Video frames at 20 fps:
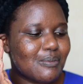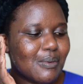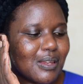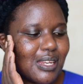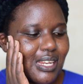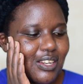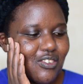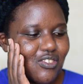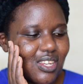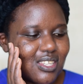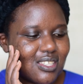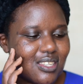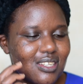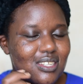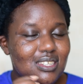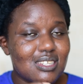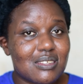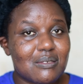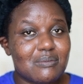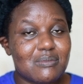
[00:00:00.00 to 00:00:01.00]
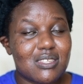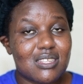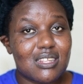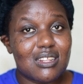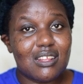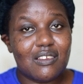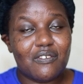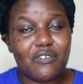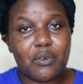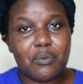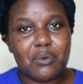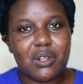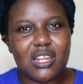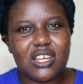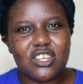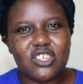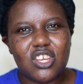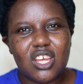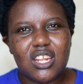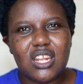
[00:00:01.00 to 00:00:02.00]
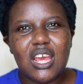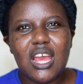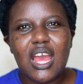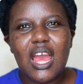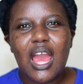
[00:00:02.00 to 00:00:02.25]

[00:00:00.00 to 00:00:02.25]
but it dries out to some silky formulation.